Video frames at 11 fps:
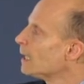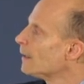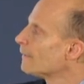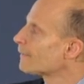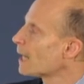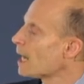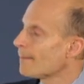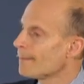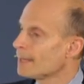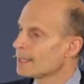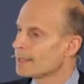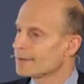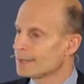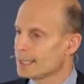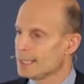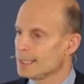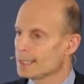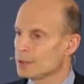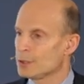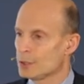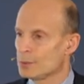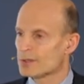from the
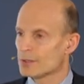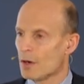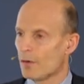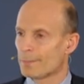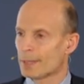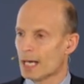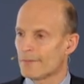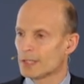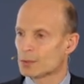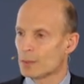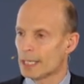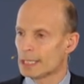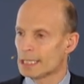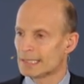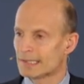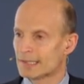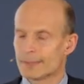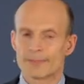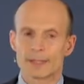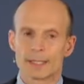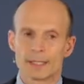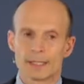use of private wireless
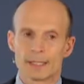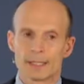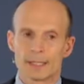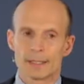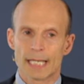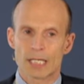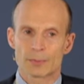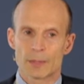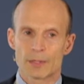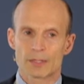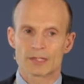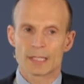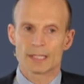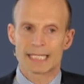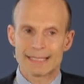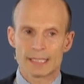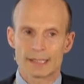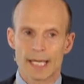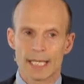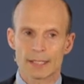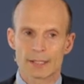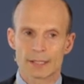networks
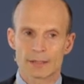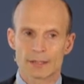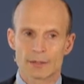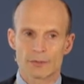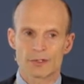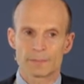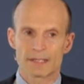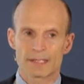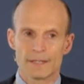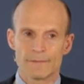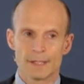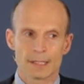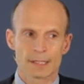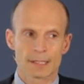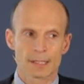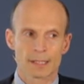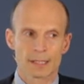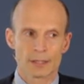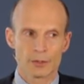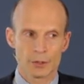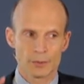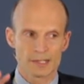dedicated to specific
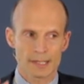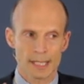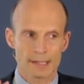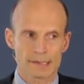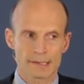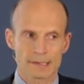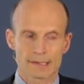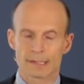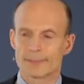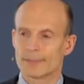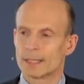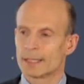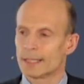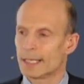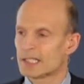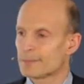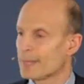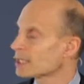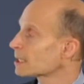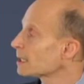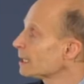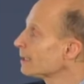use cases
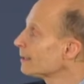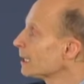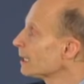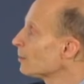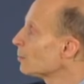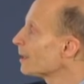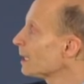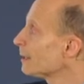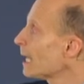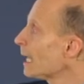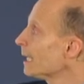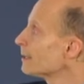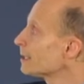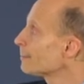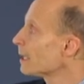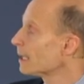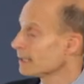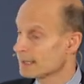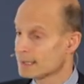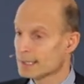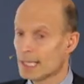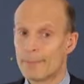especially then within
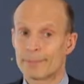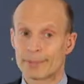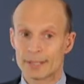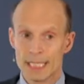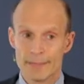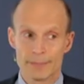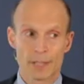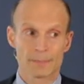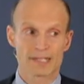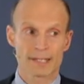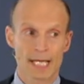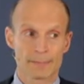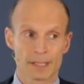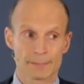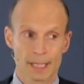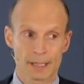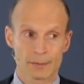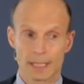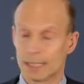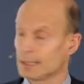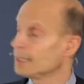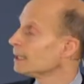enterprises. A premium segment, by the
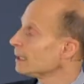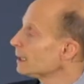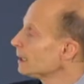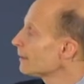way. Uh,